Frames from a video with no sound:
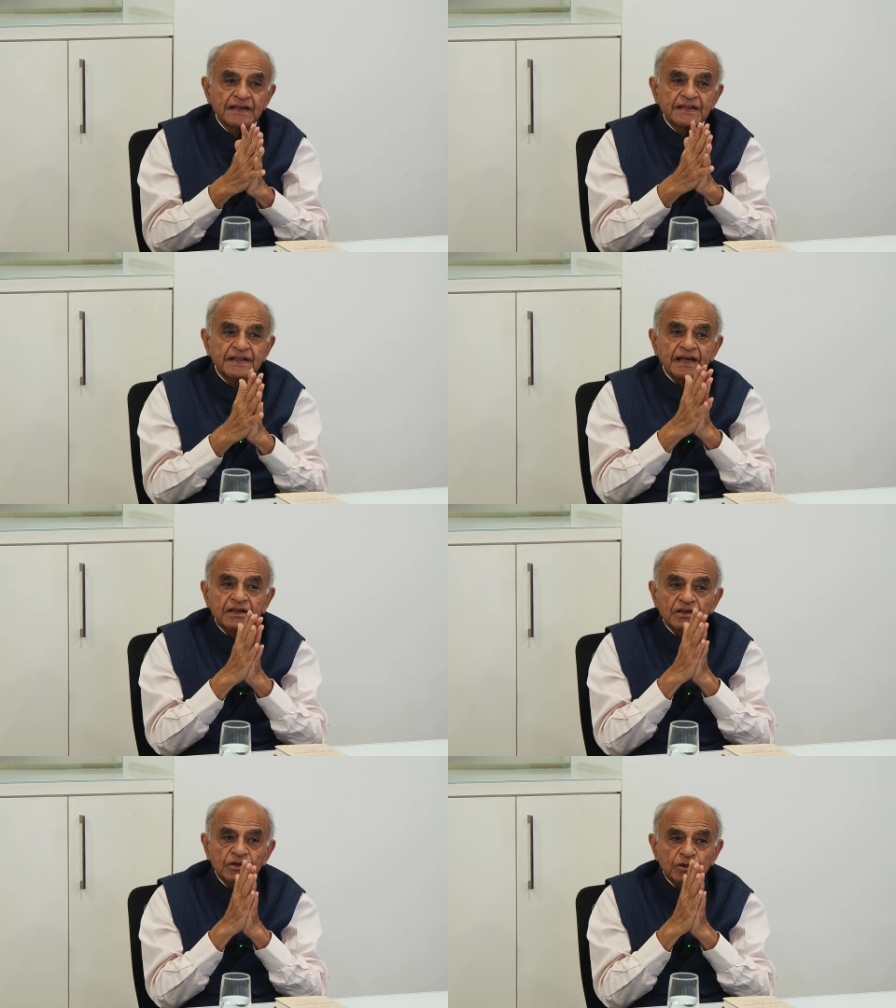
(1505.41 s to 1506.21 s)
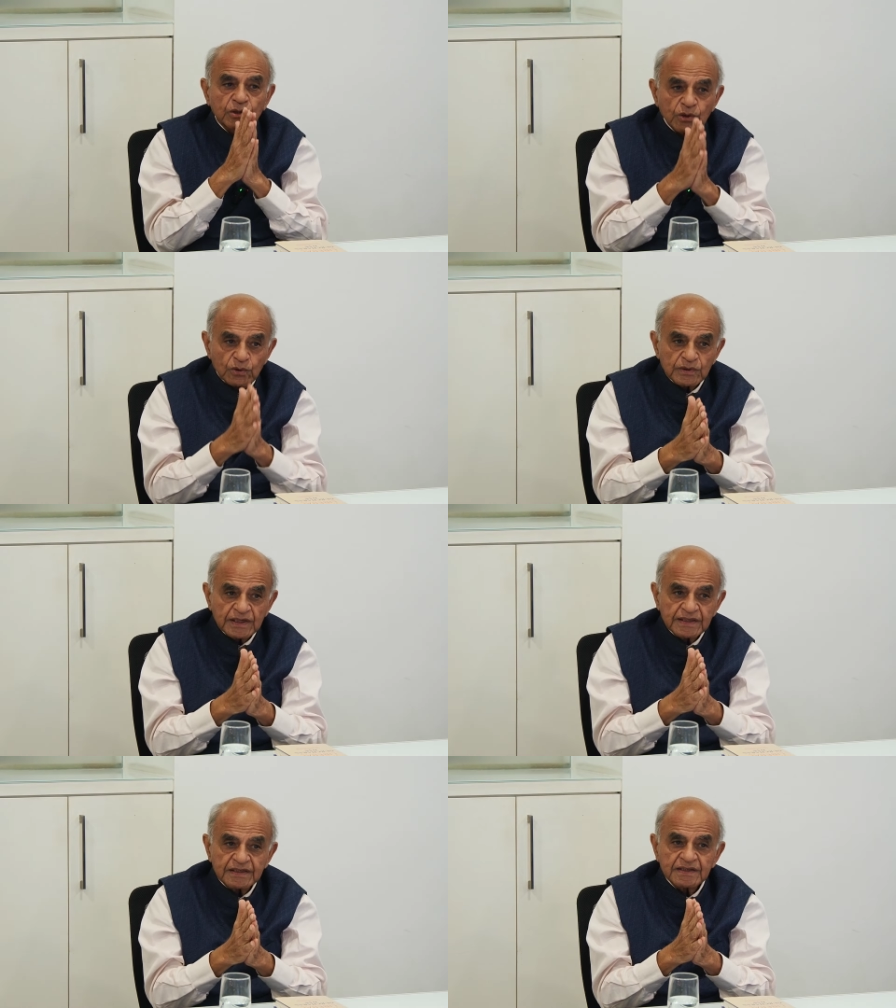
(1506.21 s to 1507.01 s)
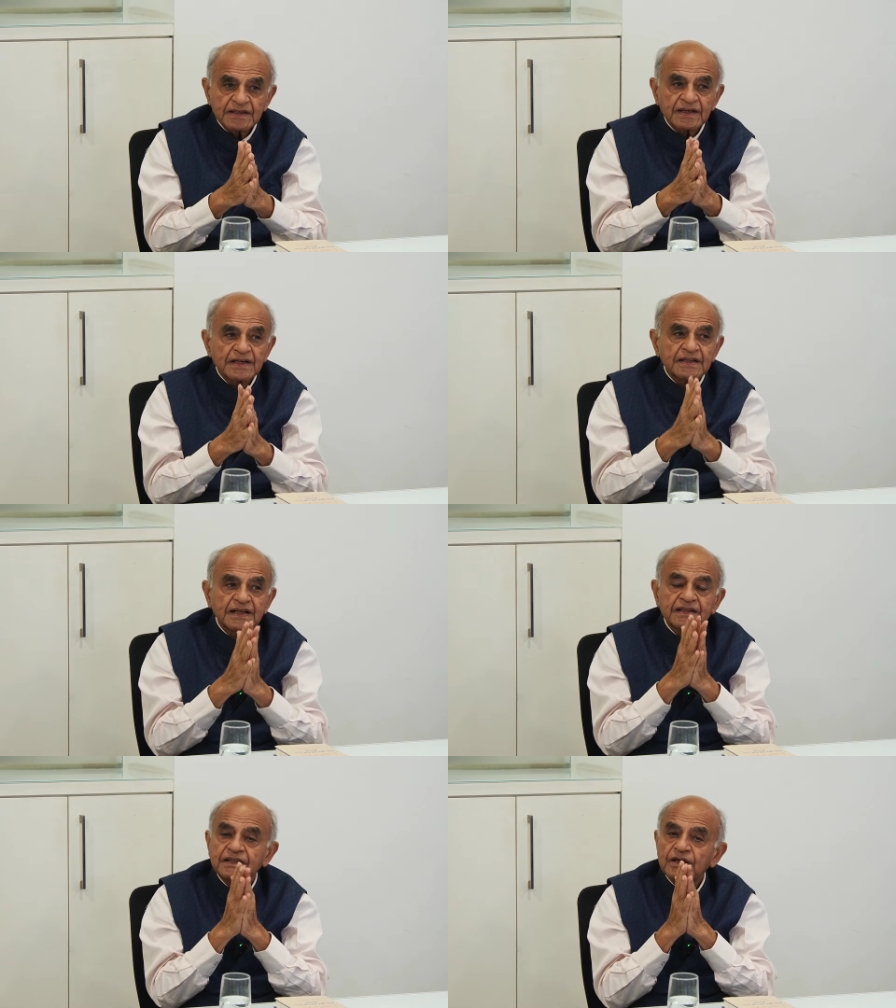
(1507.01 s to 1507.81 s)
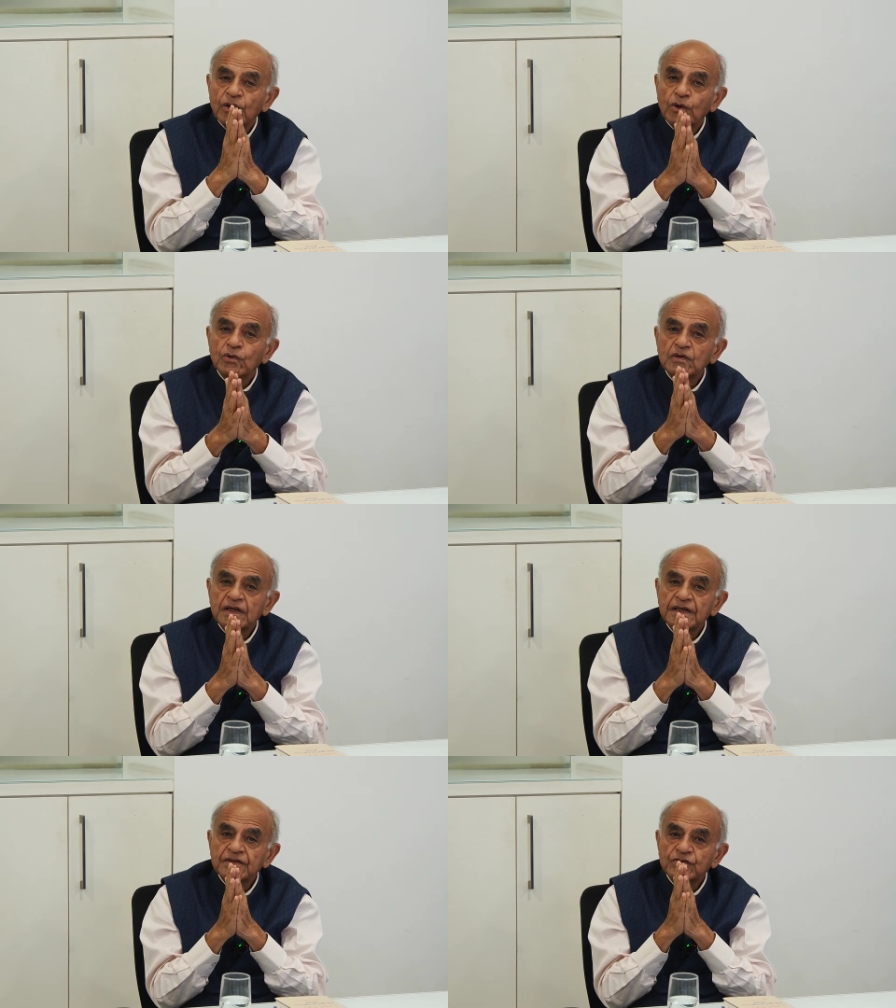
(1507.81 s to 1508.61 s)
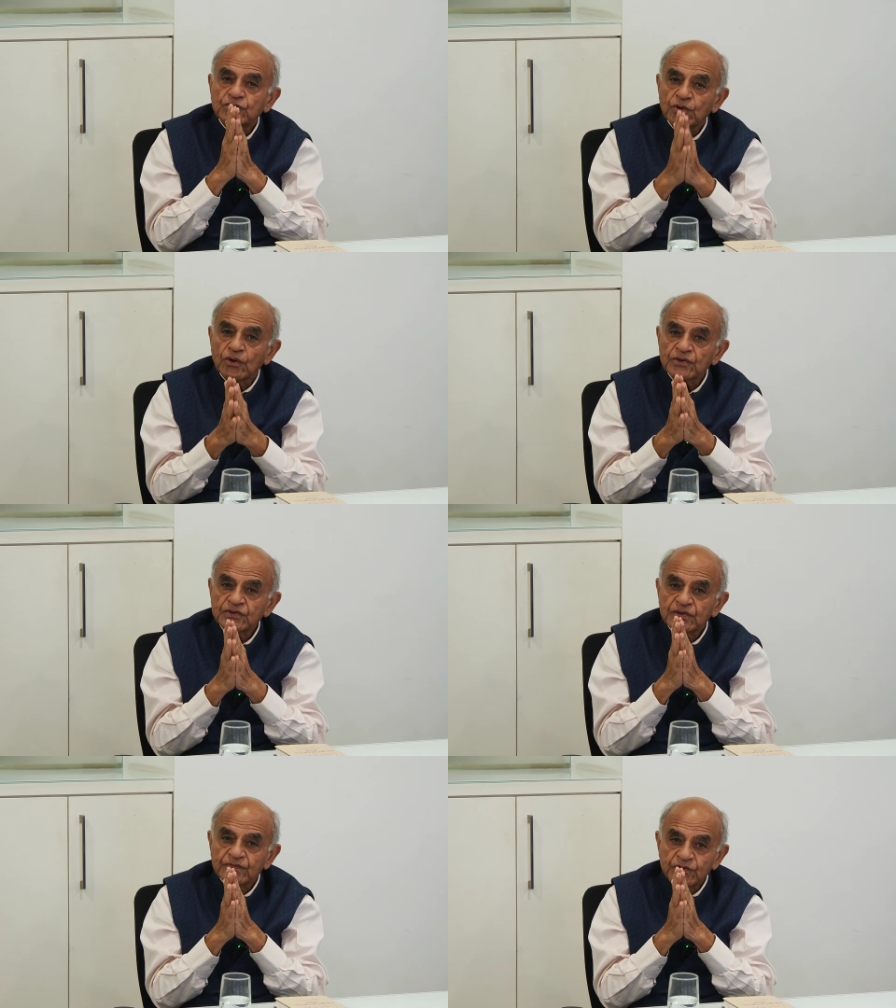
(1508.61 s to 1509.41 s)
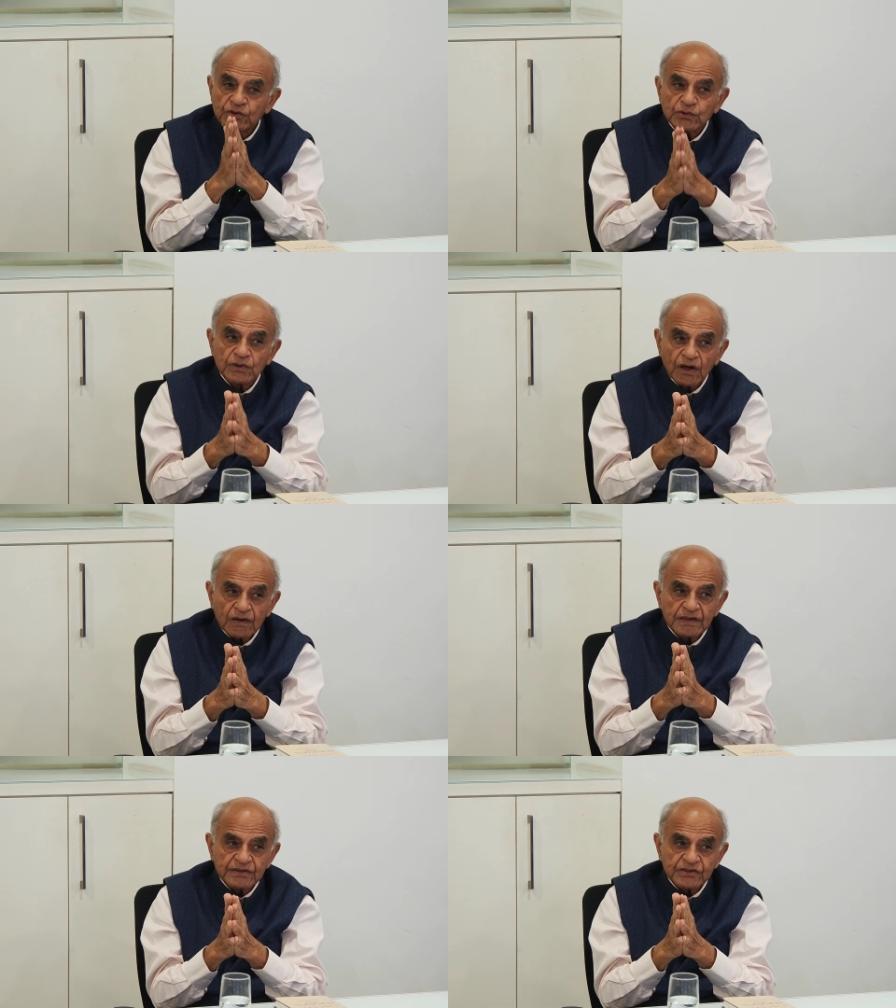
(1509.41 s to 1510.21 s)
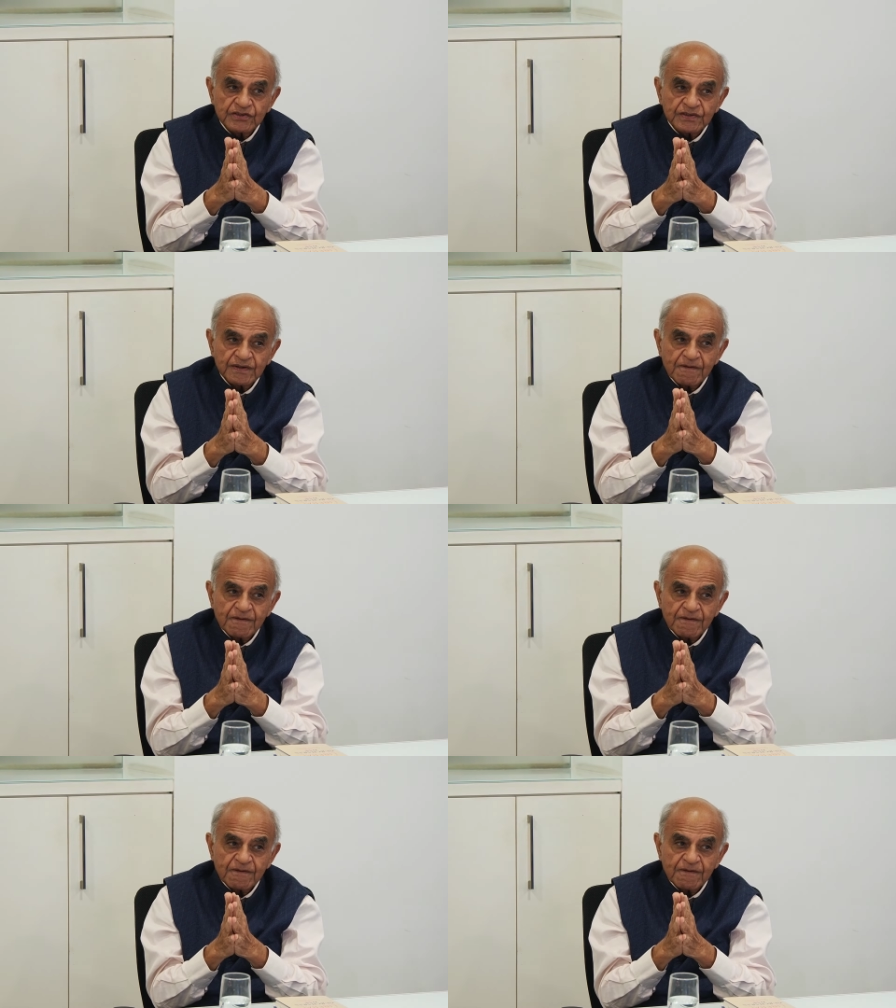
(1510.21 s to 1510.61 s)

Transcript: they concluded that the only source of true knowledge